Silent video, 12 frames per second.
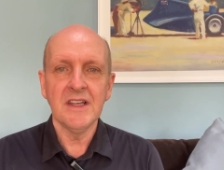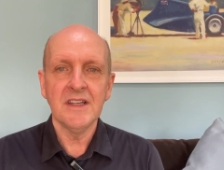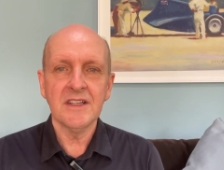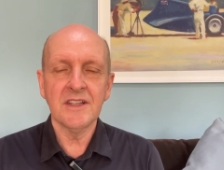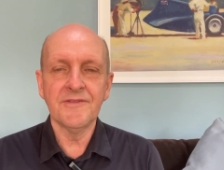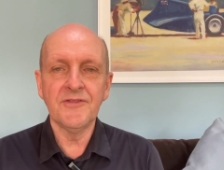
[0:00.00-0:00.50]

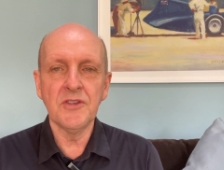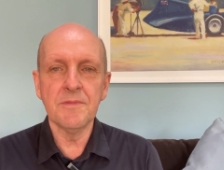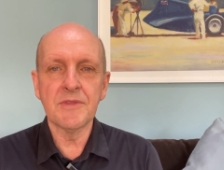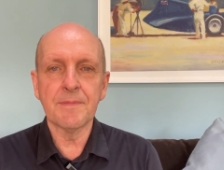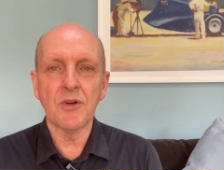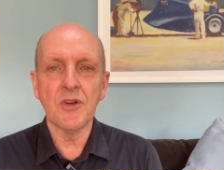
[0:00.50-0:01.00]
confirmed
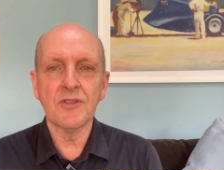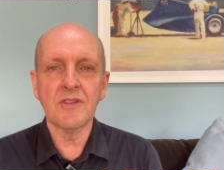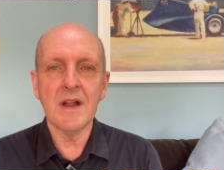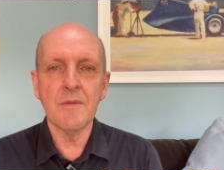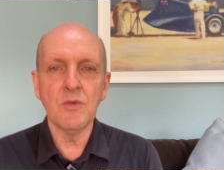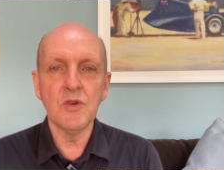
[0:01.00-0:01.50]
the
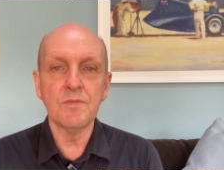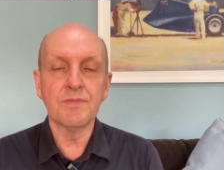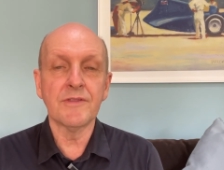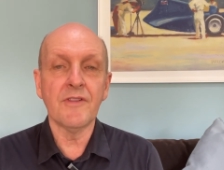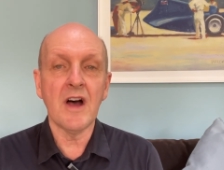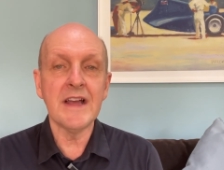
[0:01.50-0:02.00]
program will
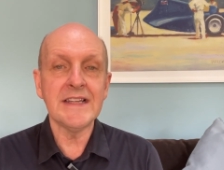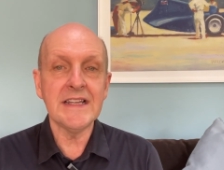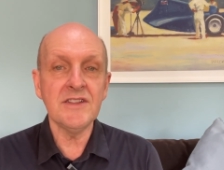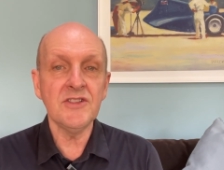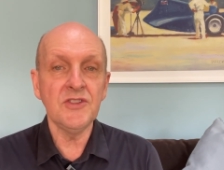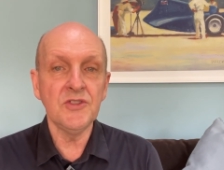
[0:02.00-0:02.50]
provide
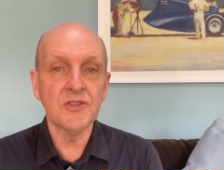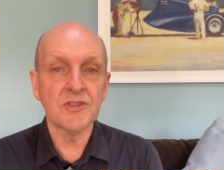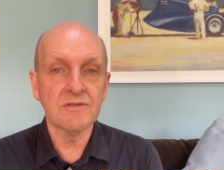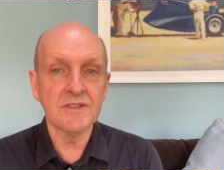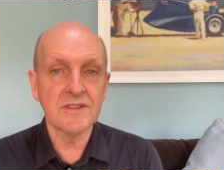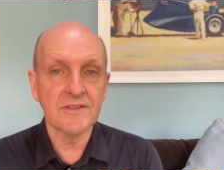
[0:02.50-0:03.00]

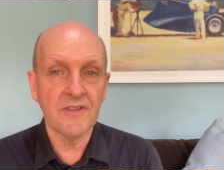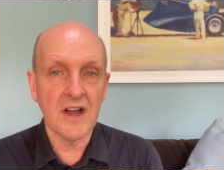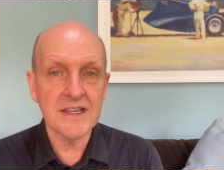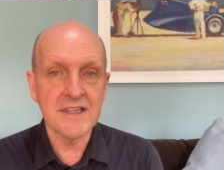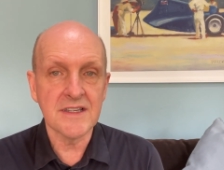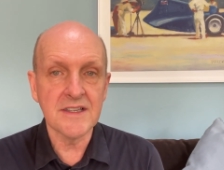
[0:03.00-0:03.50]
intrauterine
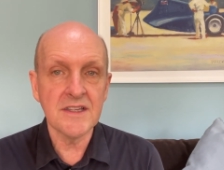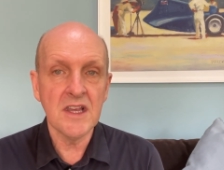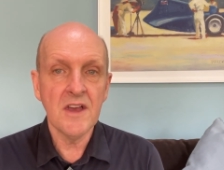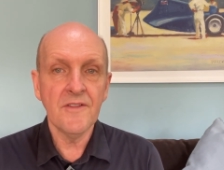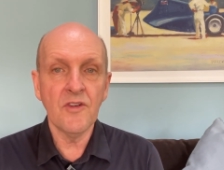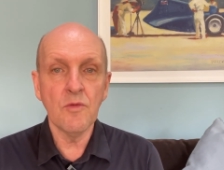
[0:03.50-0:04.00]
devices
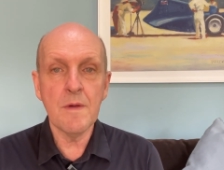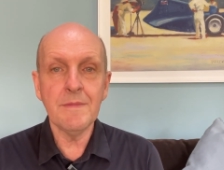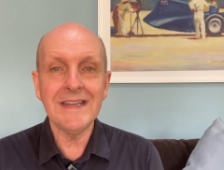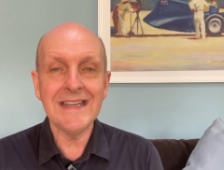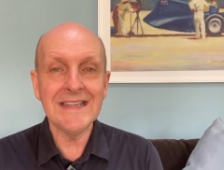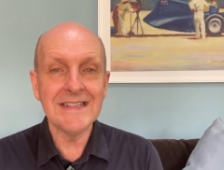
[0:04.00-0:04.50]
for women
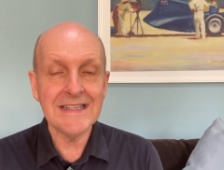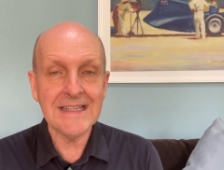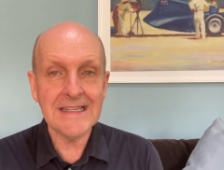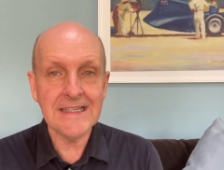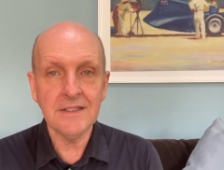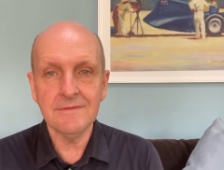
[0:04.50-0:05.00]
in
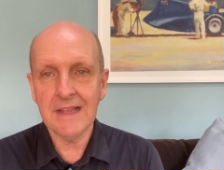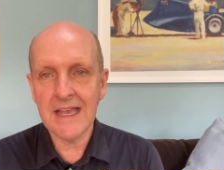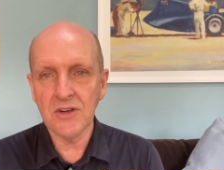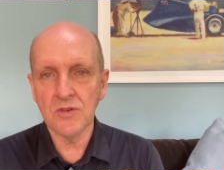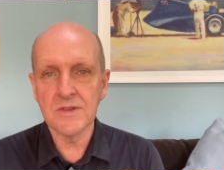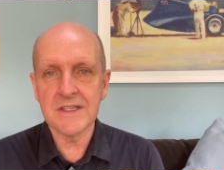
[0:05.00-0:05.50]
need at
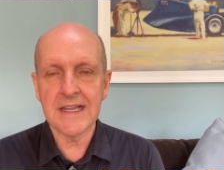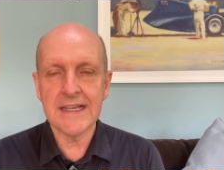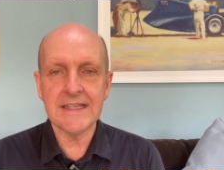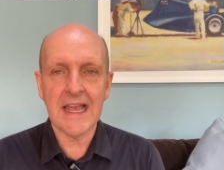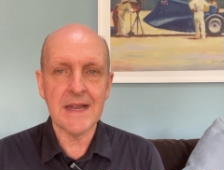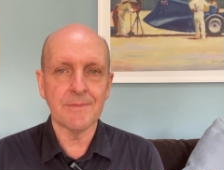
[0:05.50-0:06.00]
all
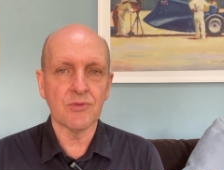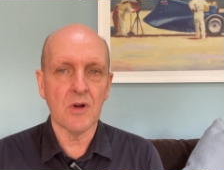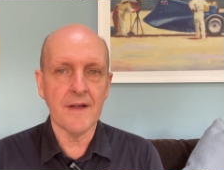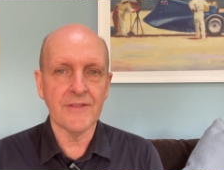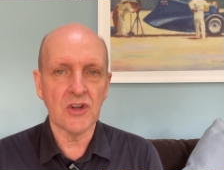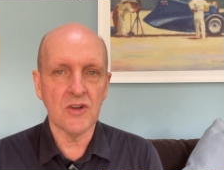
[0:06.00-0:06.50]
state and
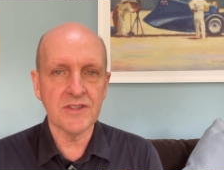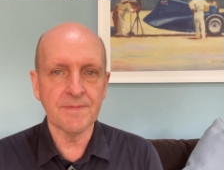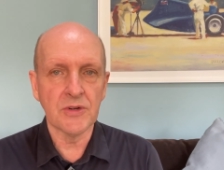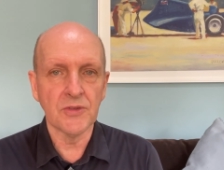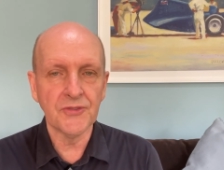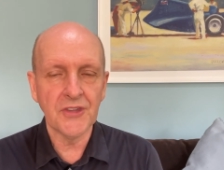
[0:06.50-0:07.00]
private
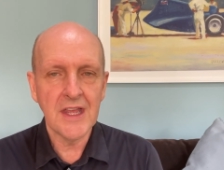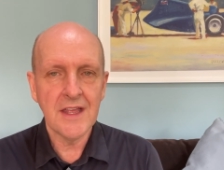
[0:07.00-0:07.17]
hospitals